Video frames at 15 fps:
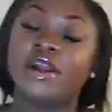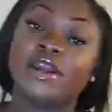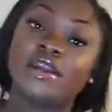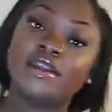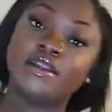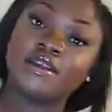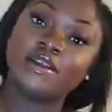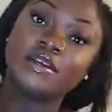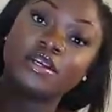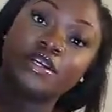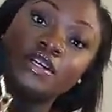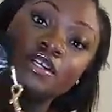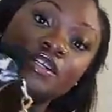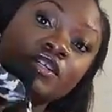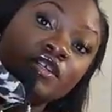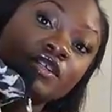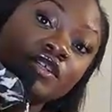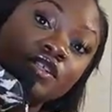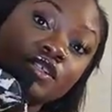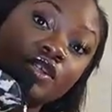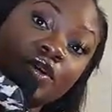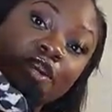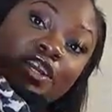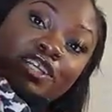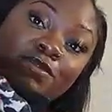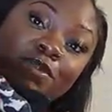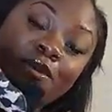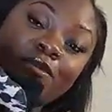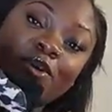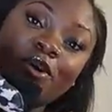all right so
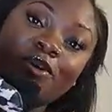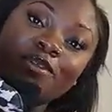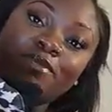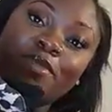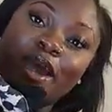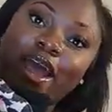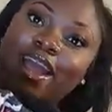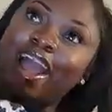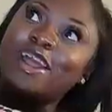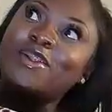here's baby girl's bag